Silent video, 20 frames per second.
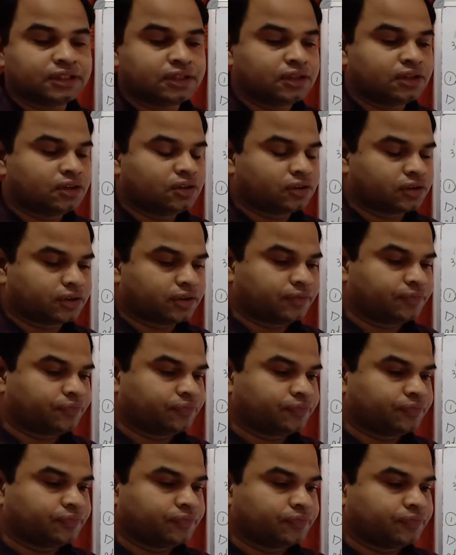Okay,
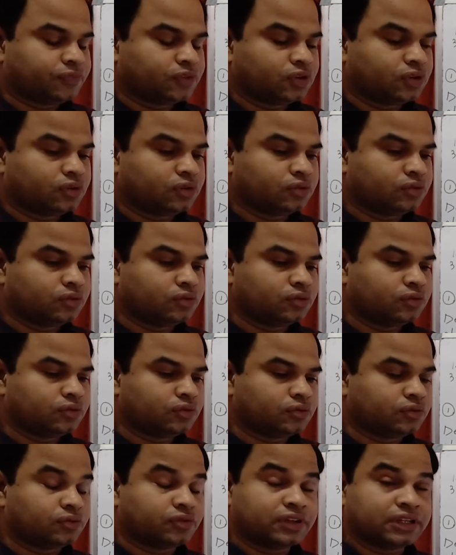so
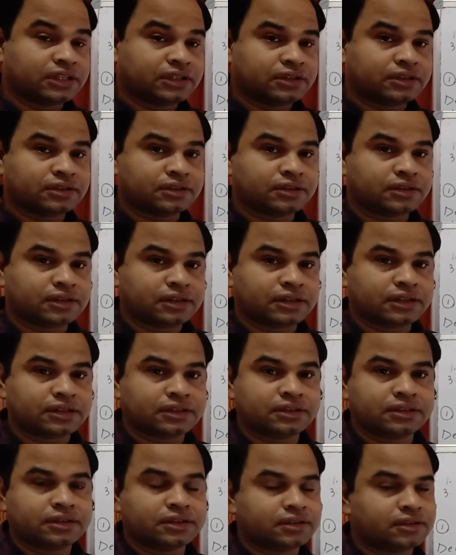what are
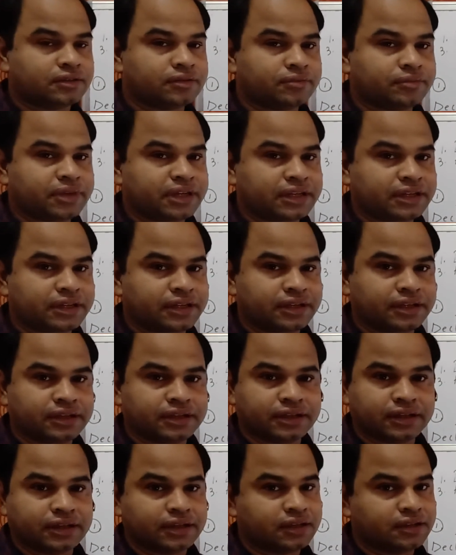the magnetic
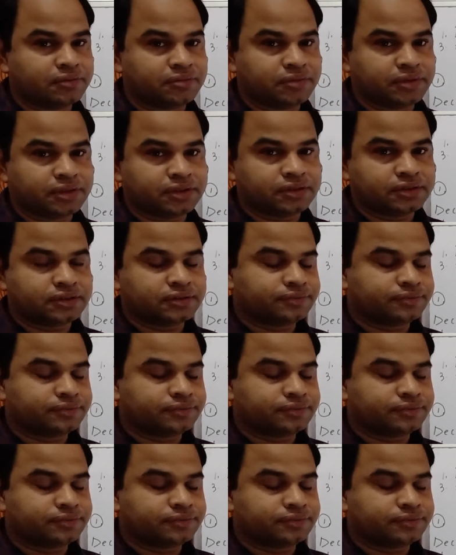elements?